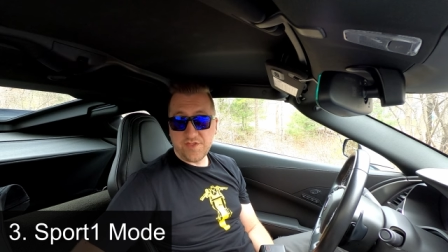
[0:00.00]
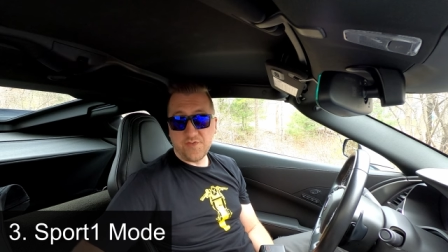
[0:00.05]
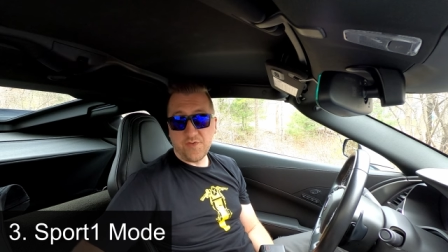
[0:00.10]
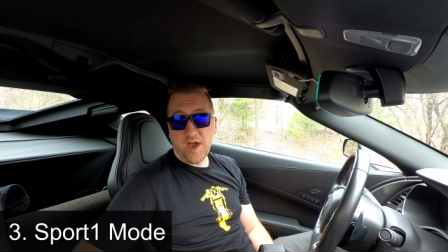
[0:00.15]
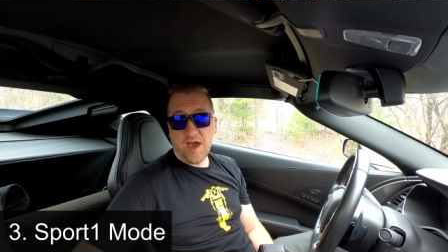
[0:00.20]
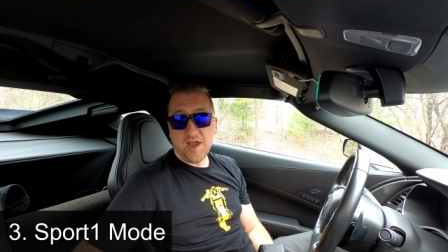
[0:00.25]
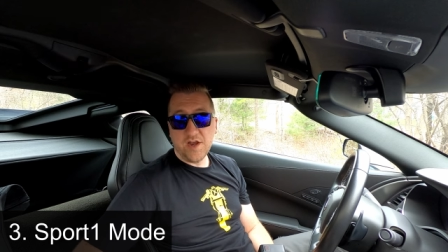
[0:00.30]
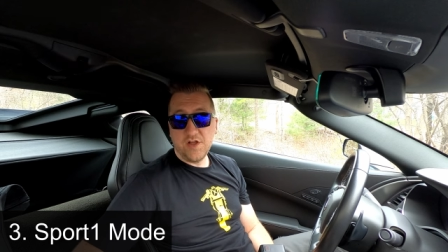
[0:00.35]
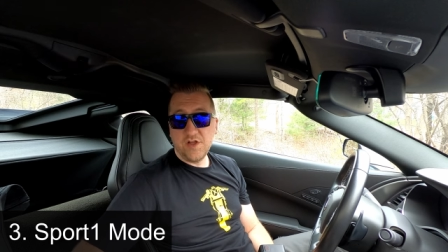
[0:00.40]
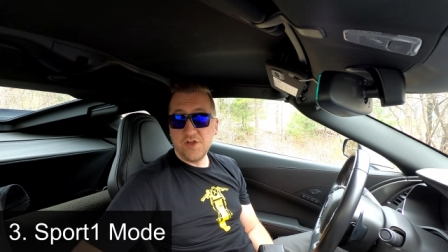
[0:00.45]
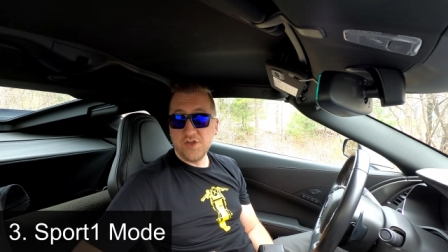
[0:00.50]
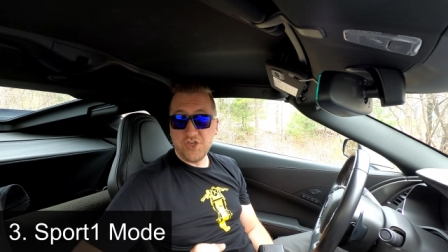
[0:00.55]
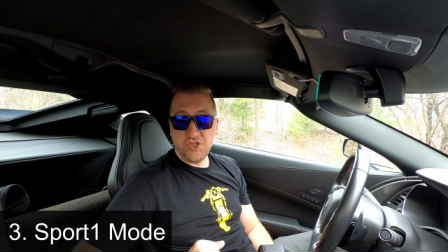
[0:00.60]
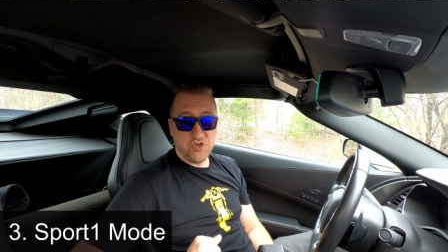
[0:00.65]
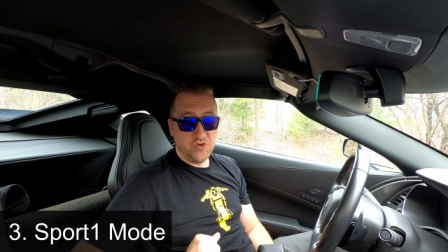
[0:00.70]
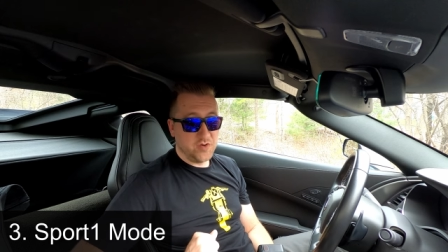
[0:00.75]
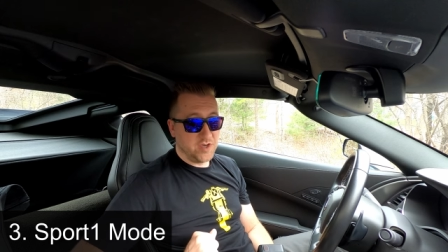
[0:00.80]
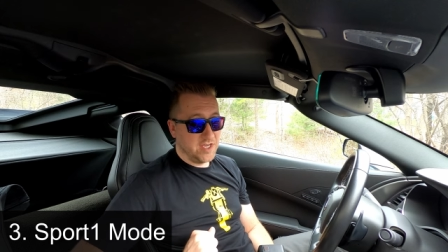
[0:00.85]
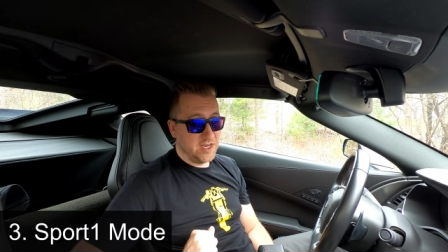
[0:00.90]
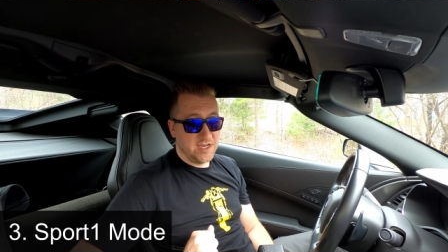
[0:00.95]
the throttle.
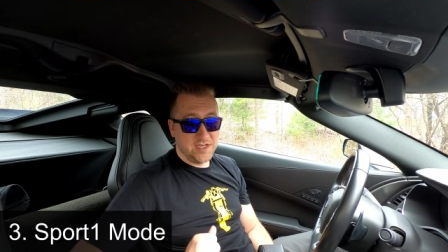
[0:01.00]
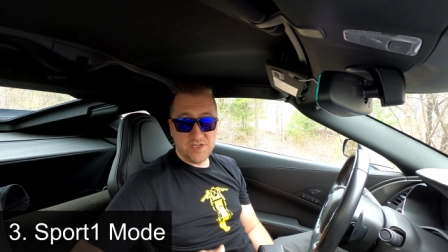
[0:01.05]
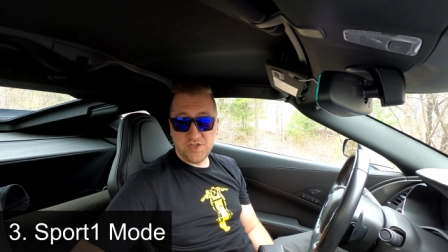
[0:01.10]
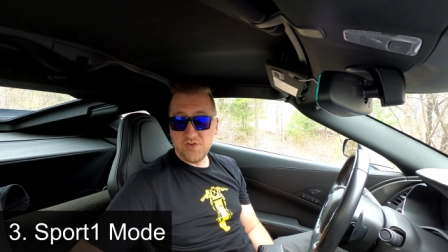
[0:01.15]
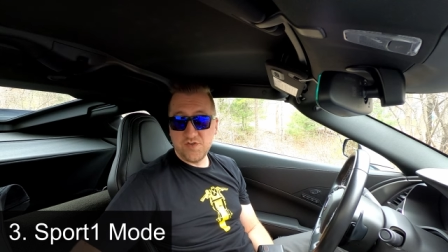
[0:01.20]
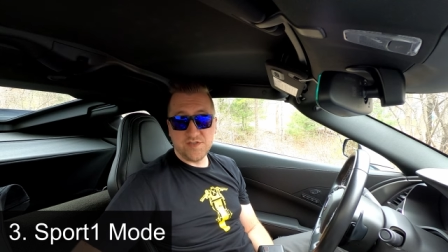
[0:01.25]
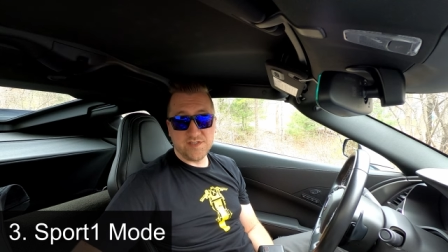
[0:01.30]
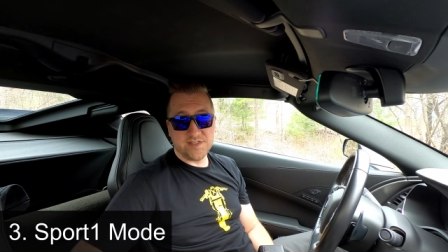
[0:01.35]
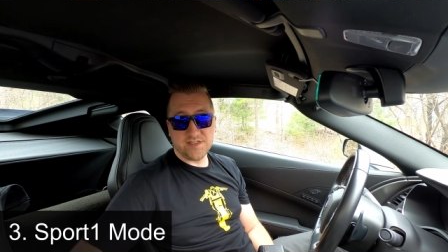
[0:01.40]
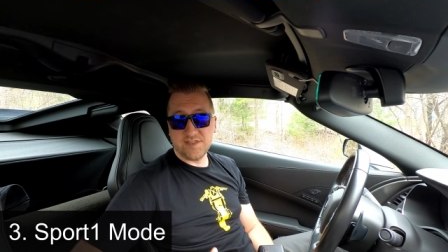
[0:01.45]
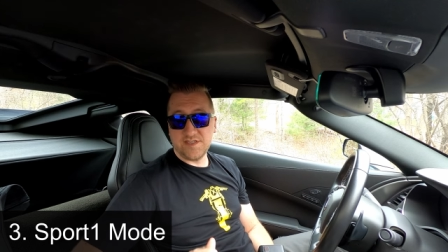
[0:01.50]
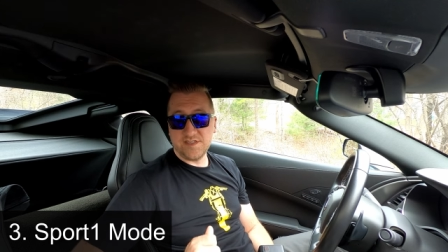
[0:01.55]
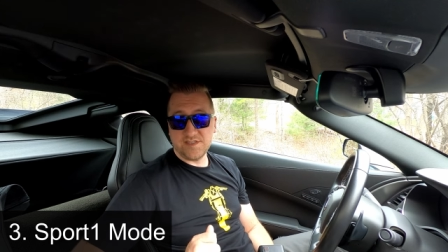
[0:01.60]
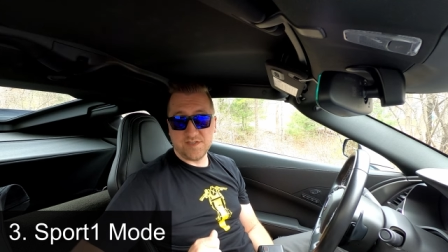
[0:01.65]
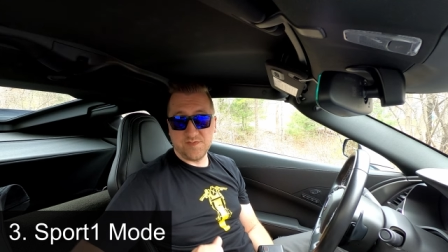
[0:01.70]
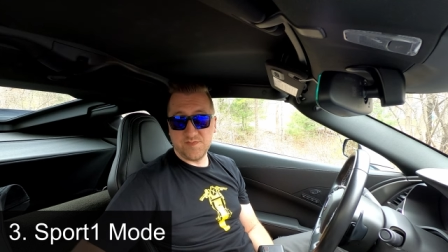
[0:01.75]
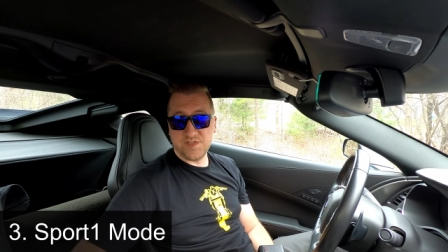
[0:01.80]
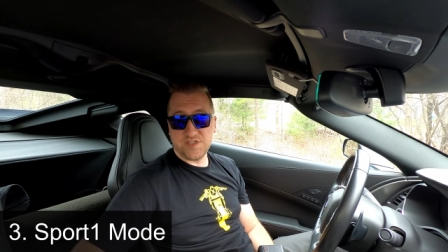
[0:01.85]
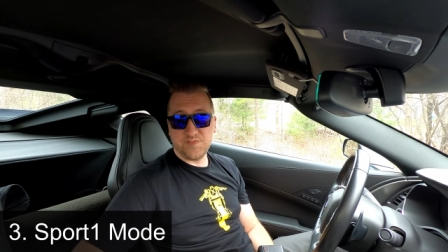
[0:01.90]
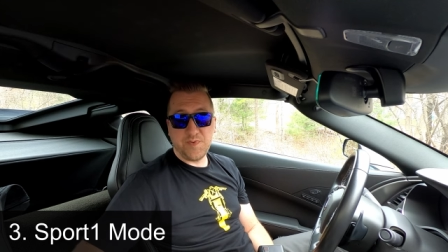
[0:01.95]
You can induce
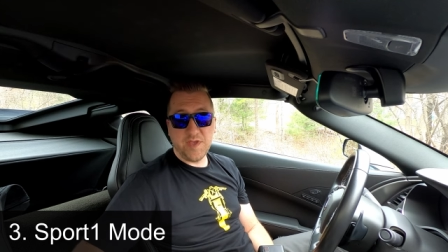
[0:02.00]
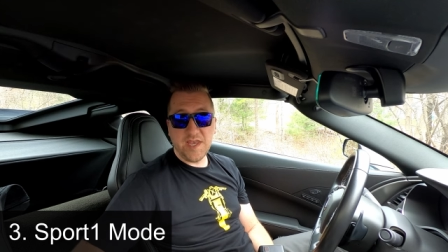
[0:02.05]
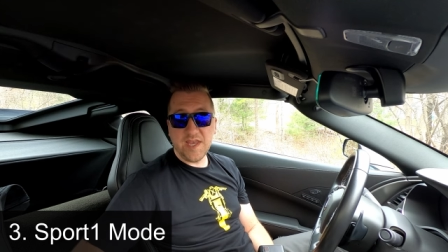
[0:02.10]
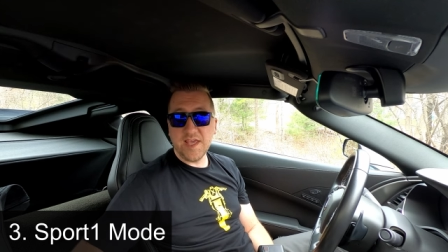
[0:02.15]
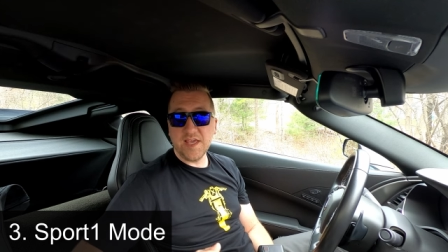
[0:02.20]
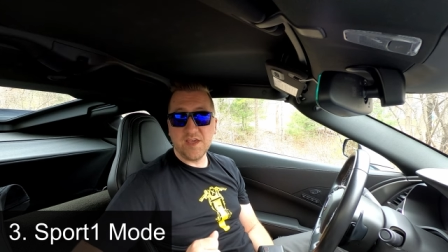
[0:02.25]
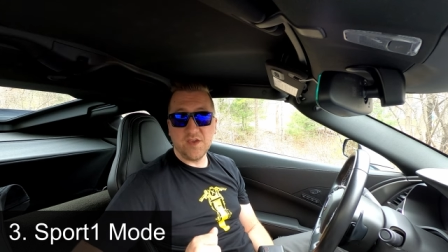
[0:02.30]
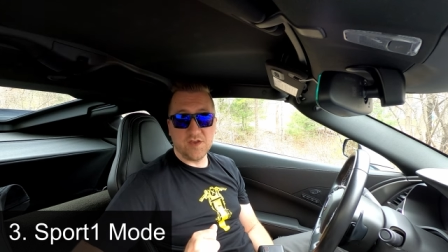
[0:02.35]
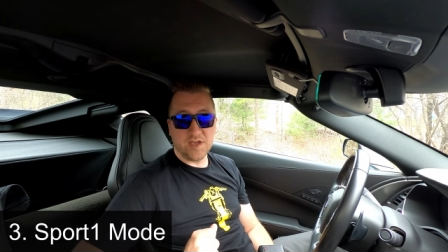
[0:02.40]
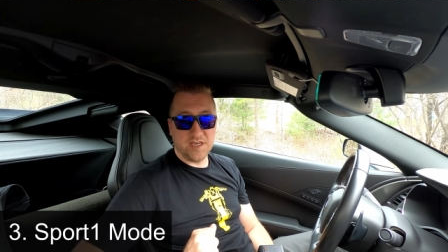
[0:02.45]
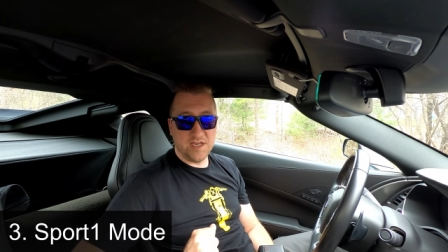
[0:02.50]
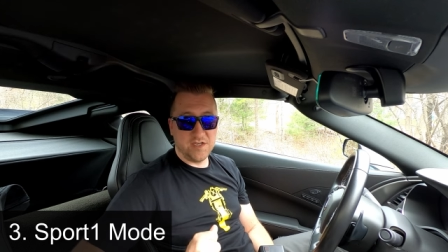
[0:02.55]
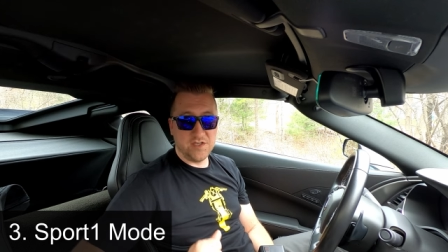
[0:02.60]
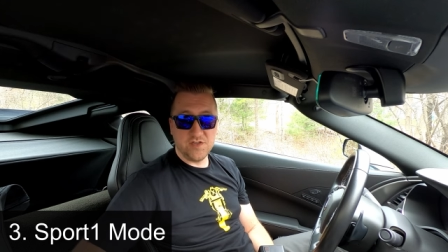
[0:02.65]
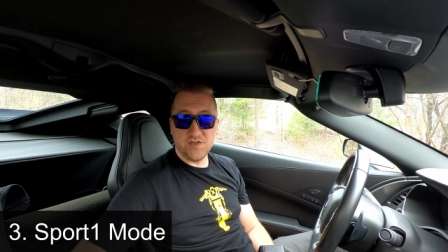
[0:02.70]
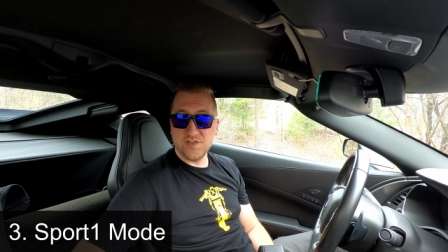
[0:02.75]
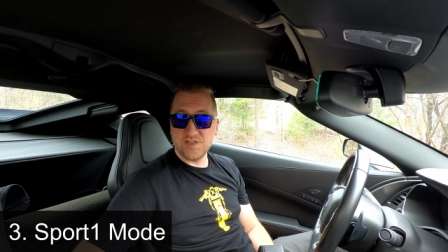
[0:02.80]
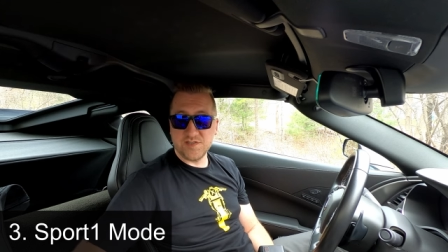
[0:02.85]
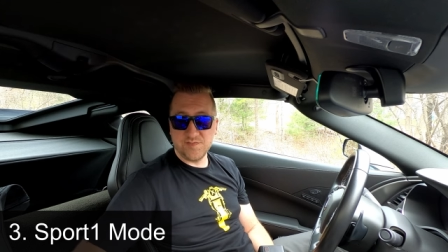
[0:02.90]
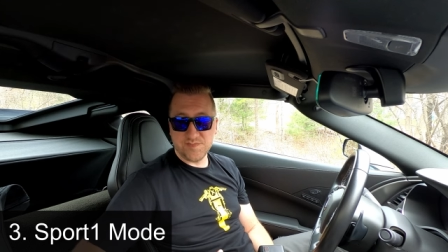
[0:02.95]
some spinning, you can
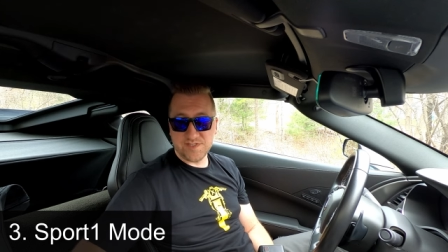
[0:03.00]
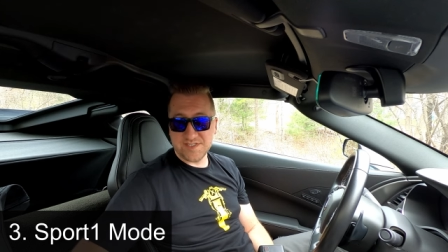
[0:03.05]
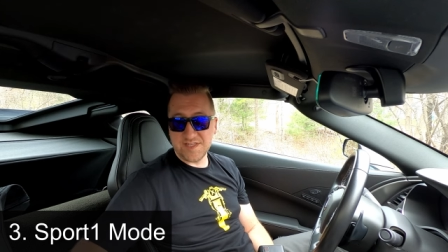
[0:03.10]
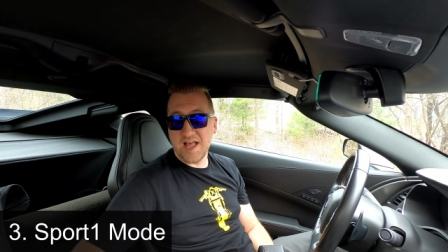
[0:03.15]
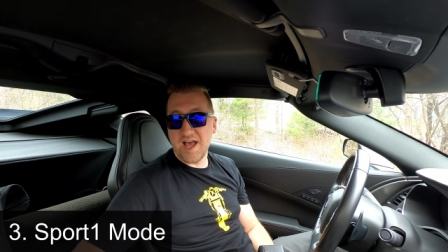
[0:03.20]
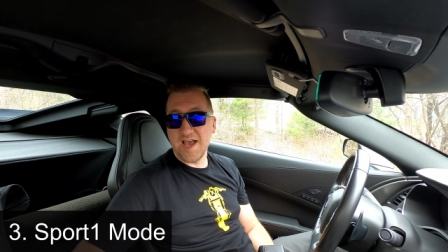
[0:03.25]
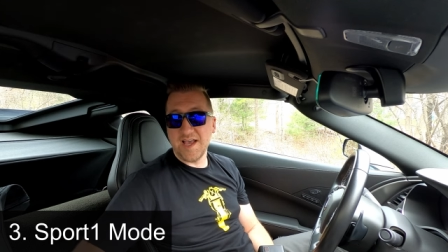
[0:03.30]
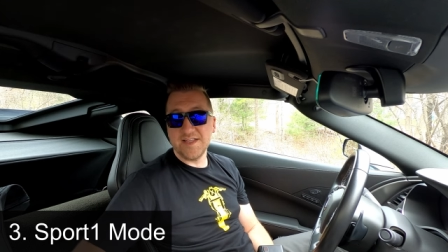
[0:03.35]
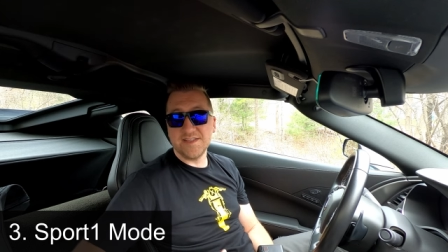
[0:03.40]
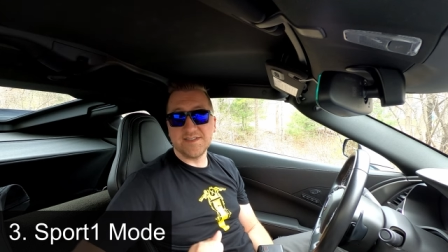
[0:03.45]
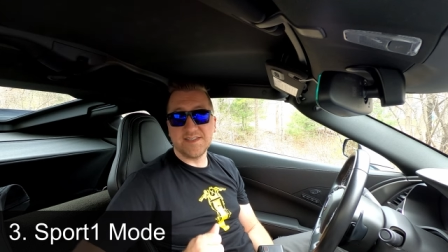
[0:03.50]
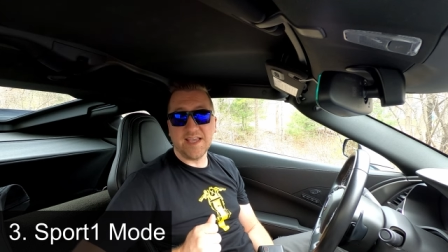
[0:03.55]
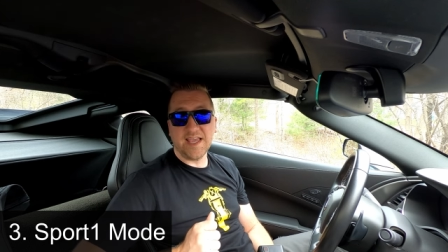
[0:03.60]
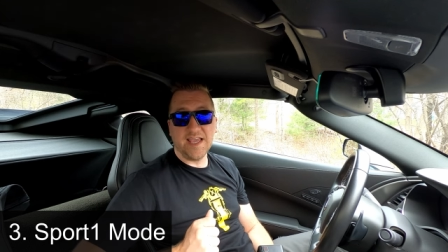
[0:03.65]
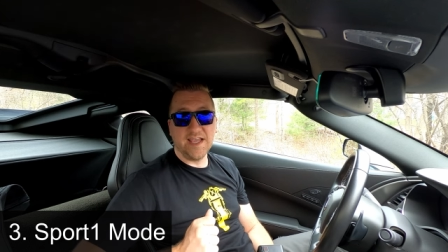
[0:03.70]
induce some slides,